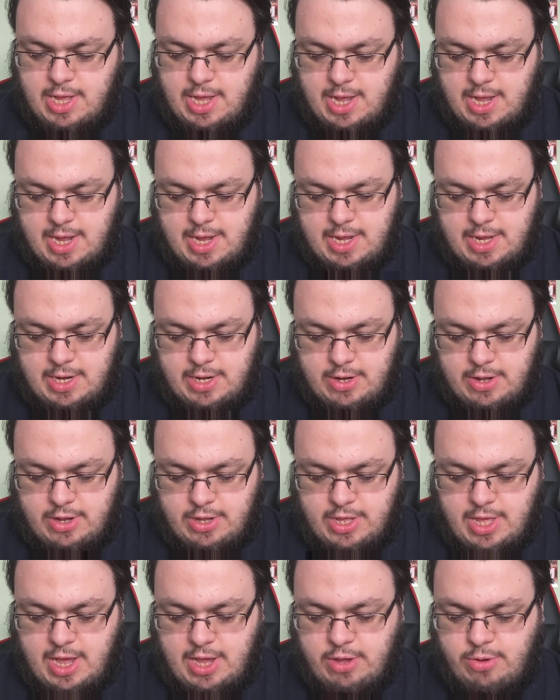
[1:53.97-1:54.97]
And
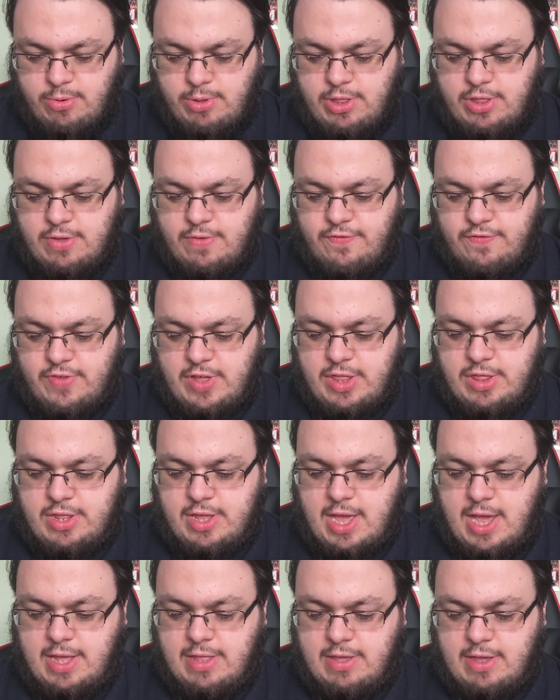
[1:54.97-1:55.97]
who is
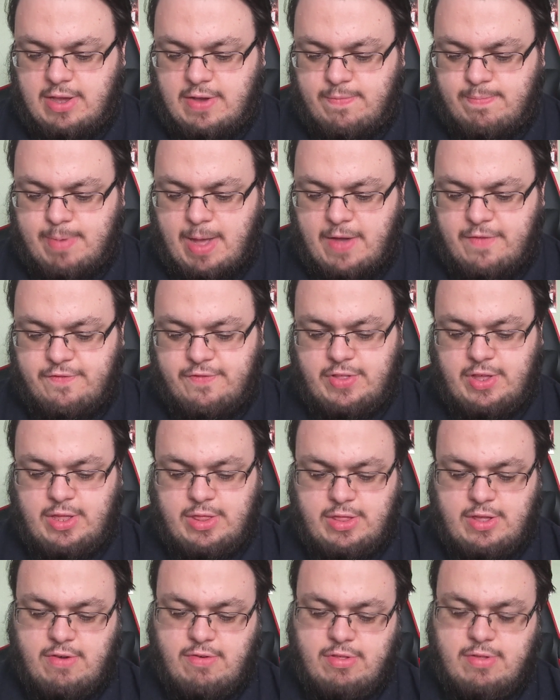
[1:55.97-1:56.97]
investigating a baffling
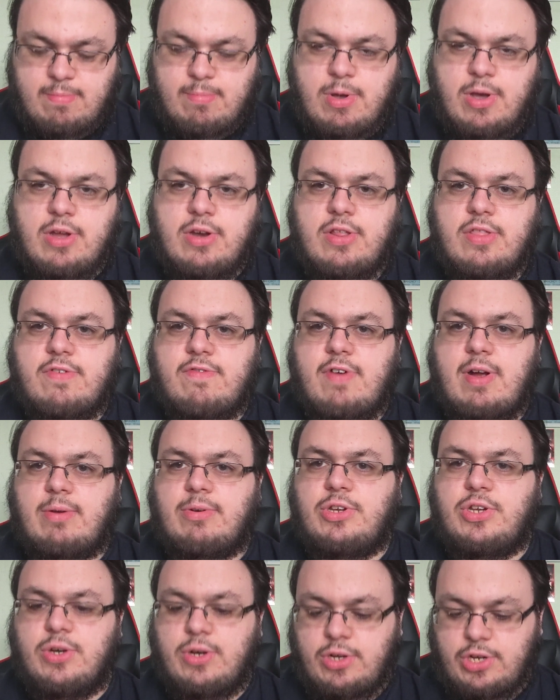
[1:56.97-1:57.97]
series of murders
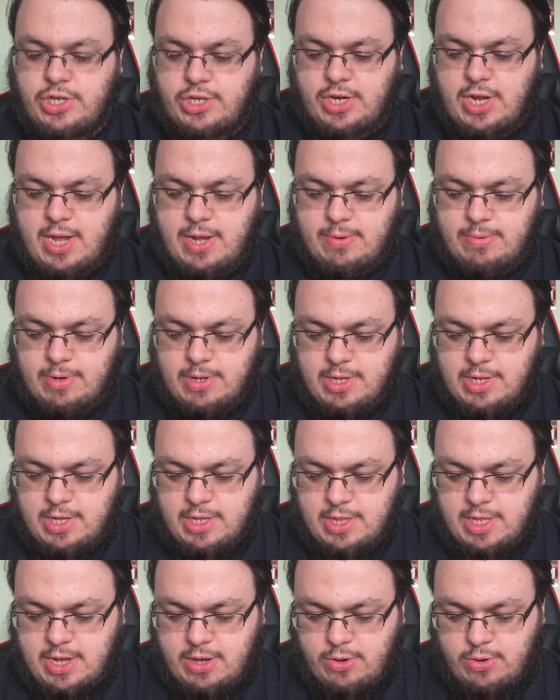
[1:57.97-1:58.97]
around Georgetown
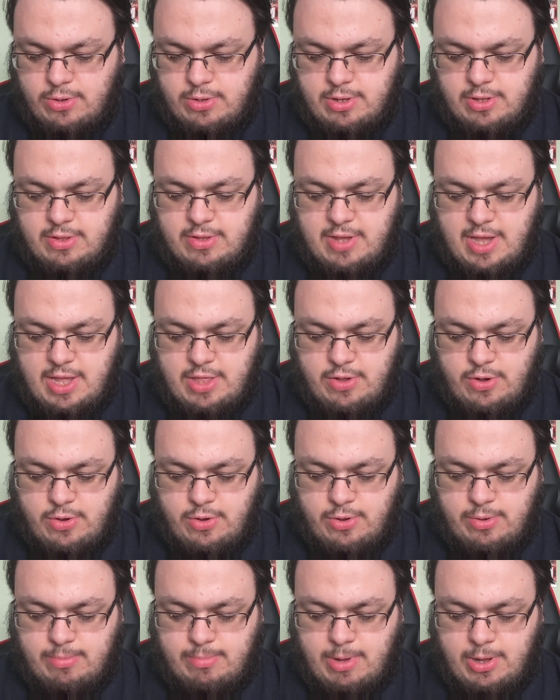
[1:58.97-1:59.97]
that all contain the
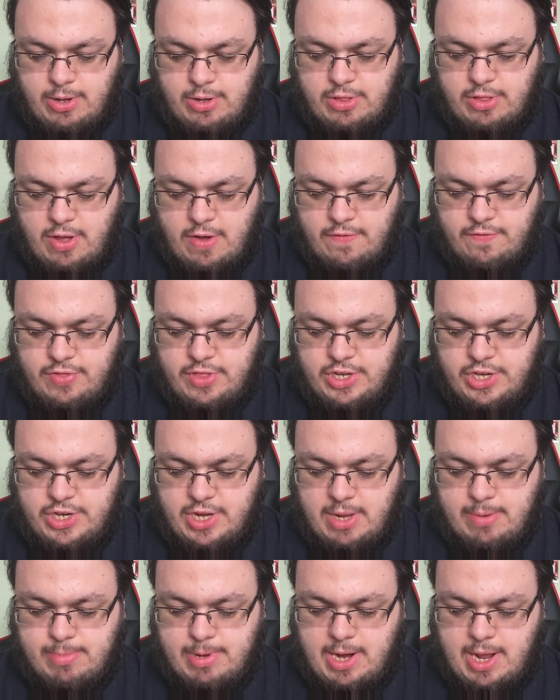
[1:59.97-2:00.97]
hallmarks of the
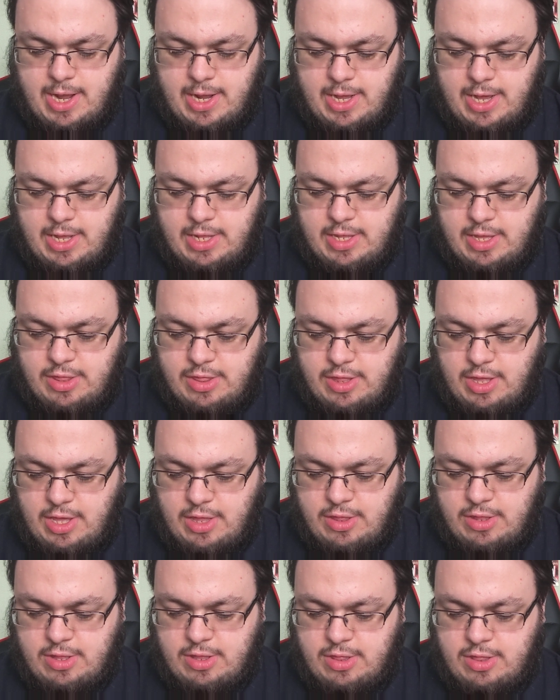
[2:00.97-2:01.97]
Gemini, a
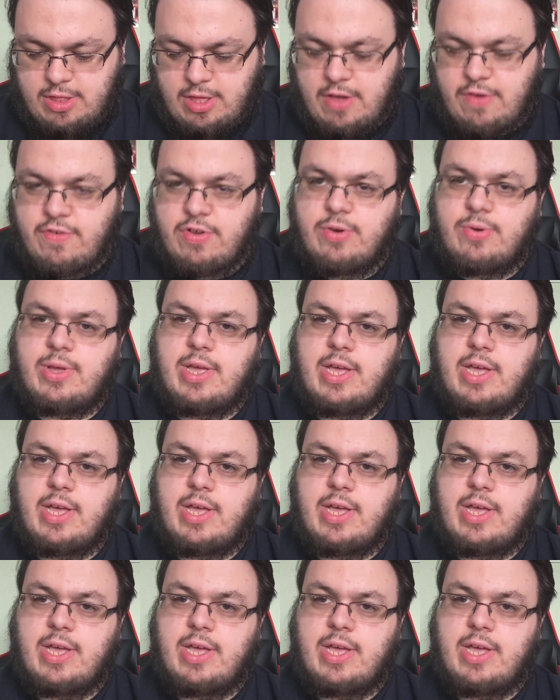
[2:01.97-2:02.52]
deceased serial